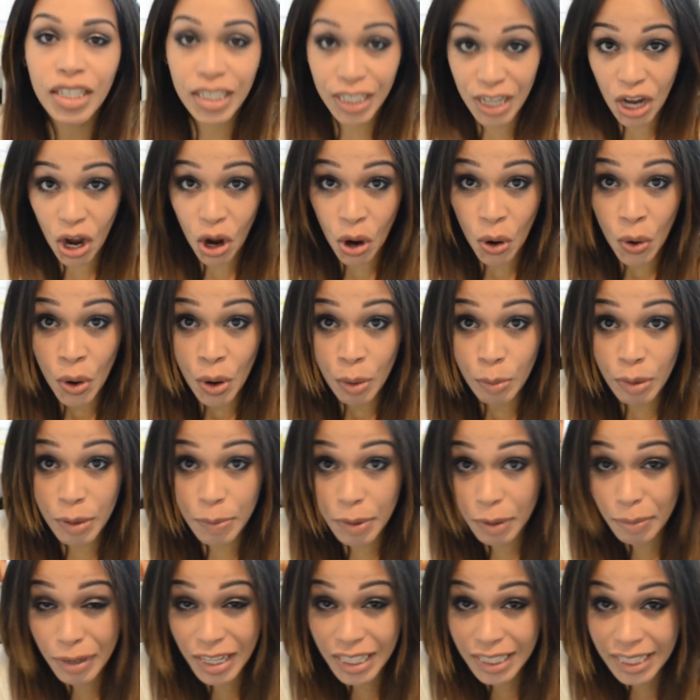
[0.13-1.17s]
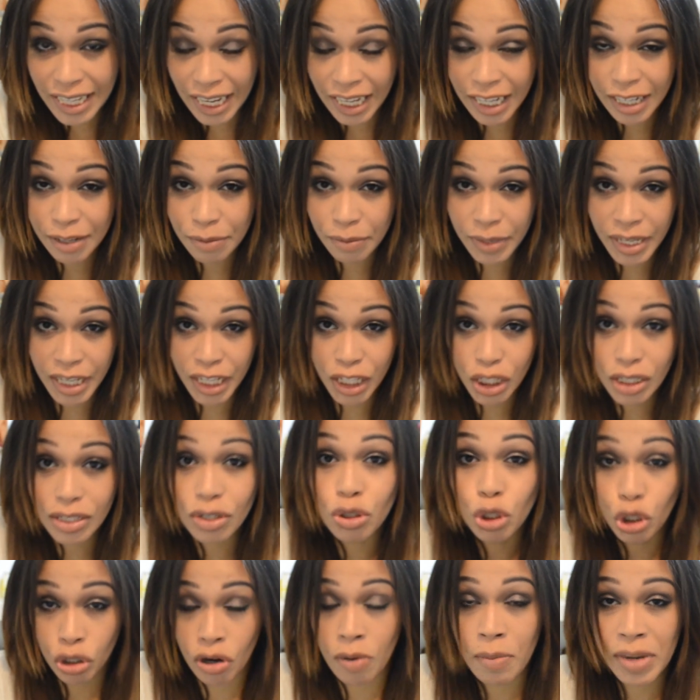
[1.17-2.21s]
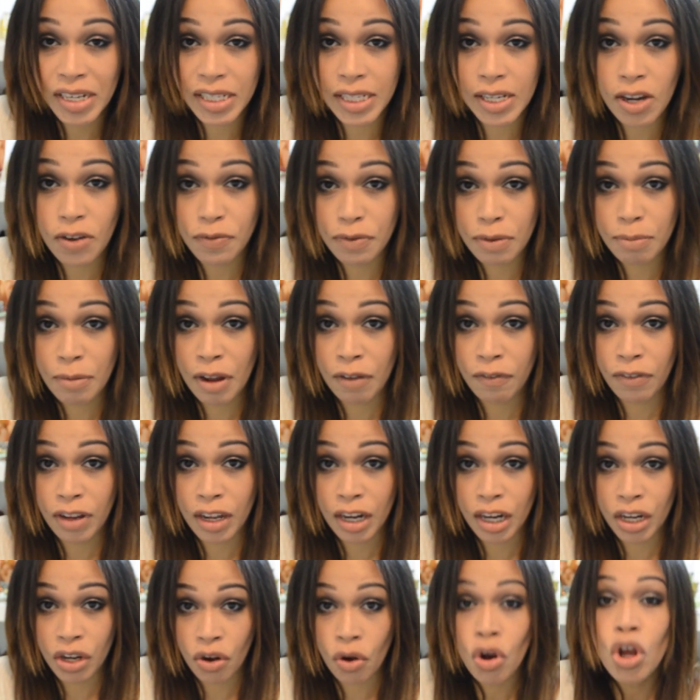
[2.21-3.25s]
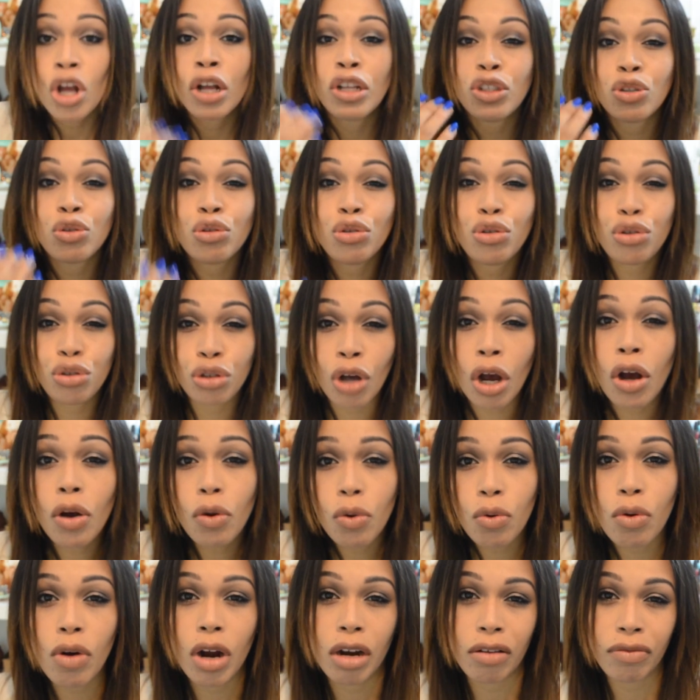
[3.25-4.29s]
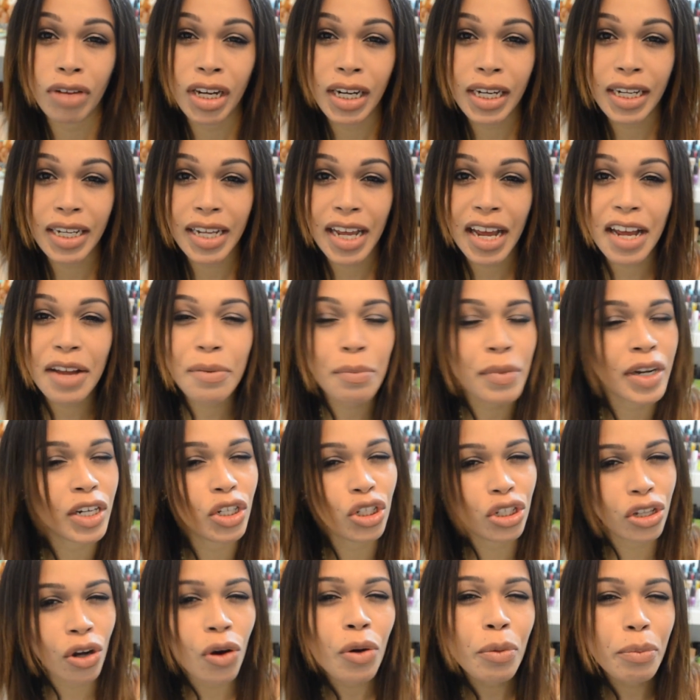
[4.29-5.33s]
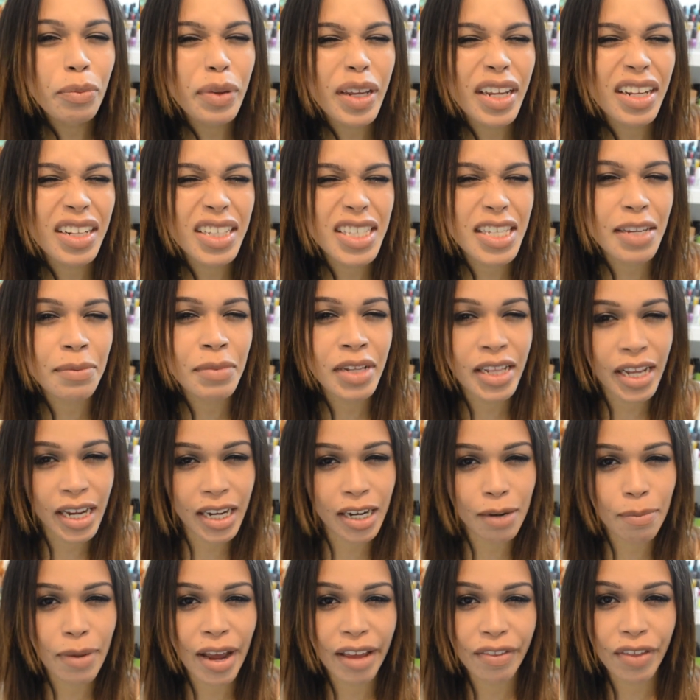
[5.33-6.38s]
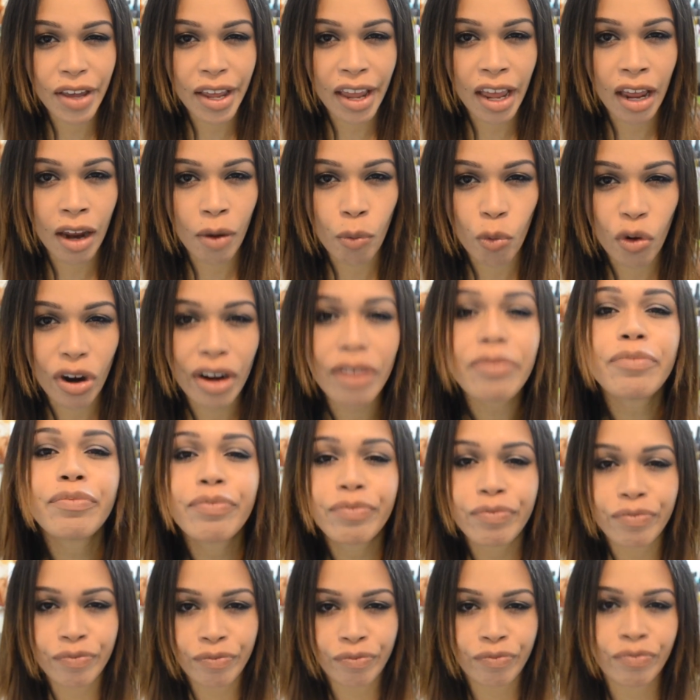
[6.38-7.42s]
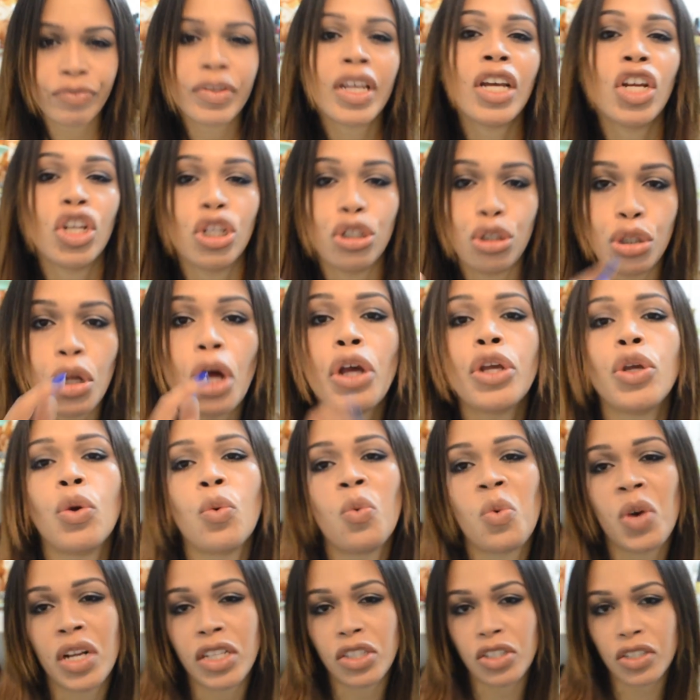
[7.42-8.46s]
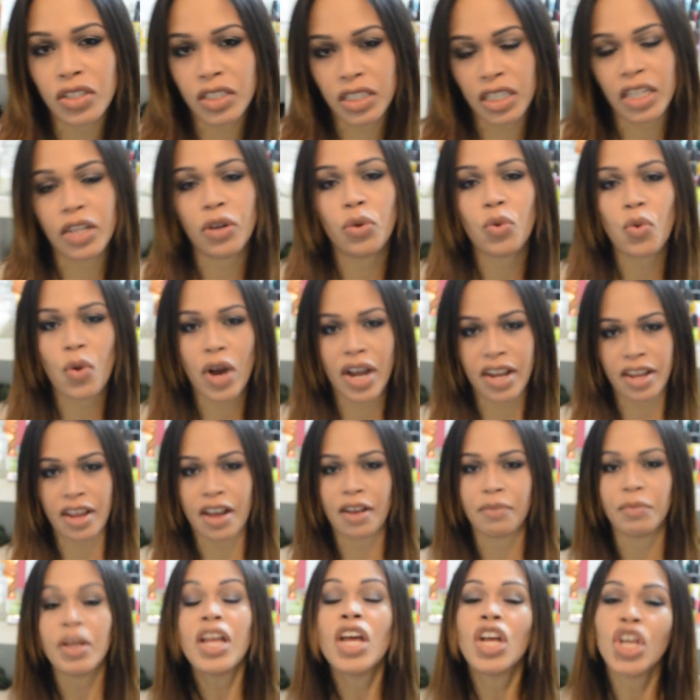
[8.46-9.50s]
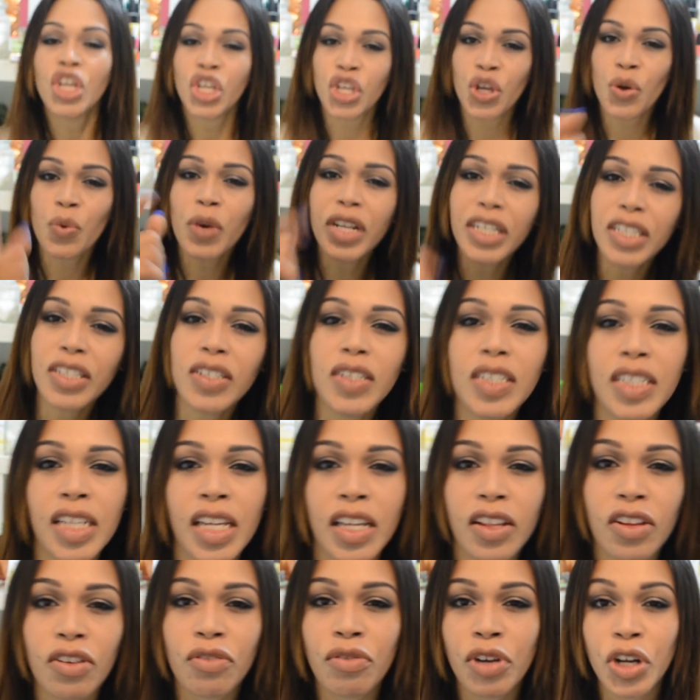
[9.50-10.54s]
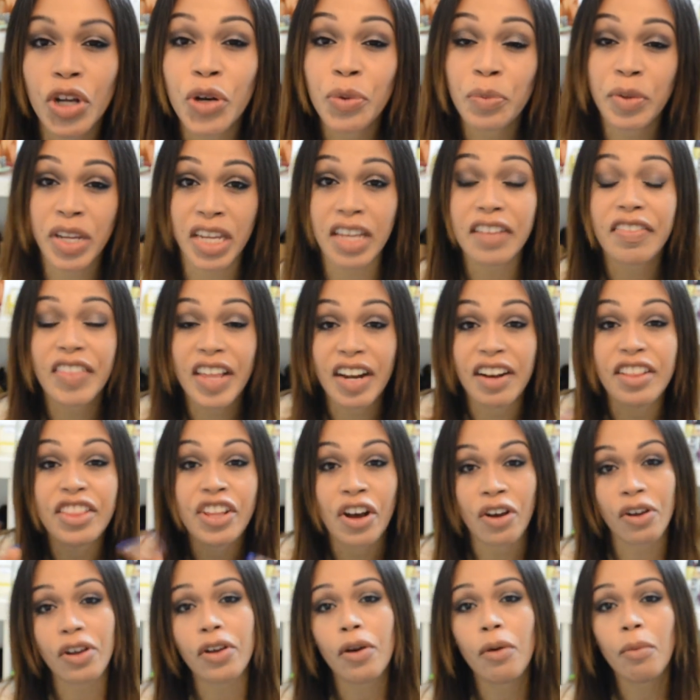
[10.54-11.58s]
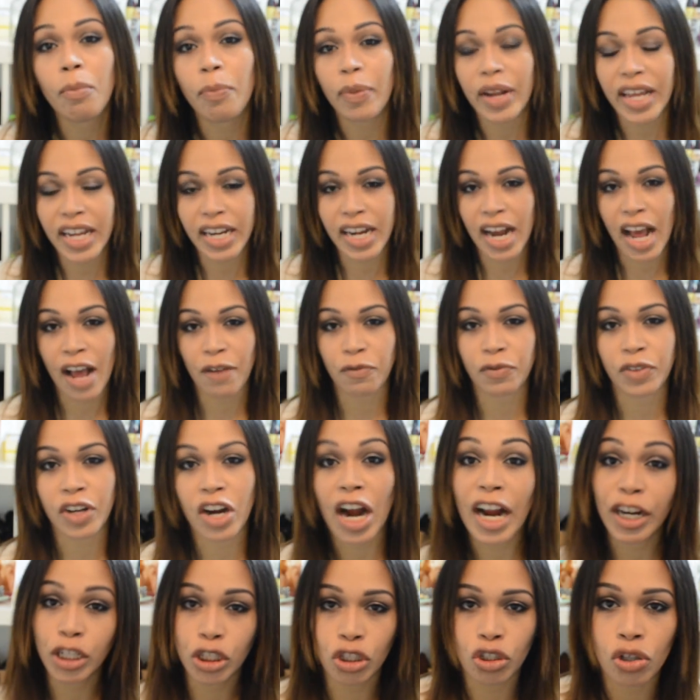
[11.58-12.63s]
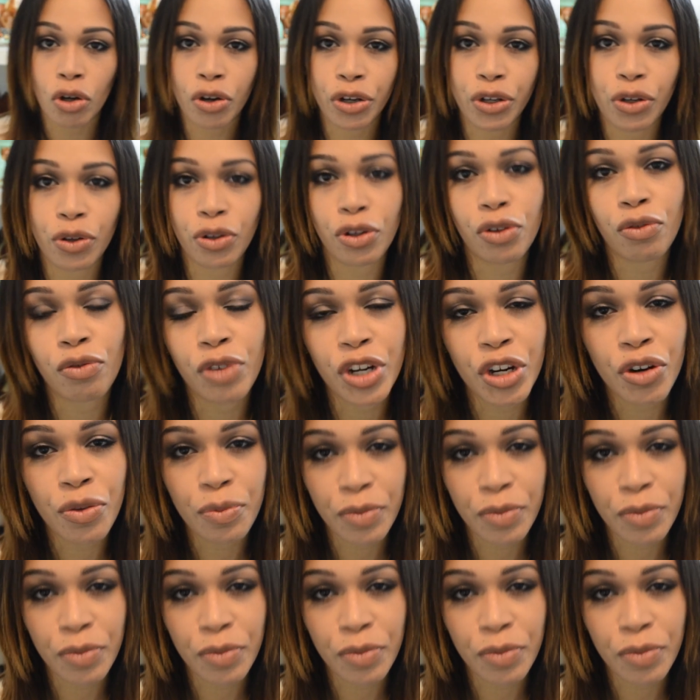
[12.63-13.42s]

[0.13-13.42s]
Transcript: So, people been telling me to show myself in my video, to show who I really am and don't be intimidated by the camera. So you want to see who I am. You want to see the real me? Then don't complain after I show you the real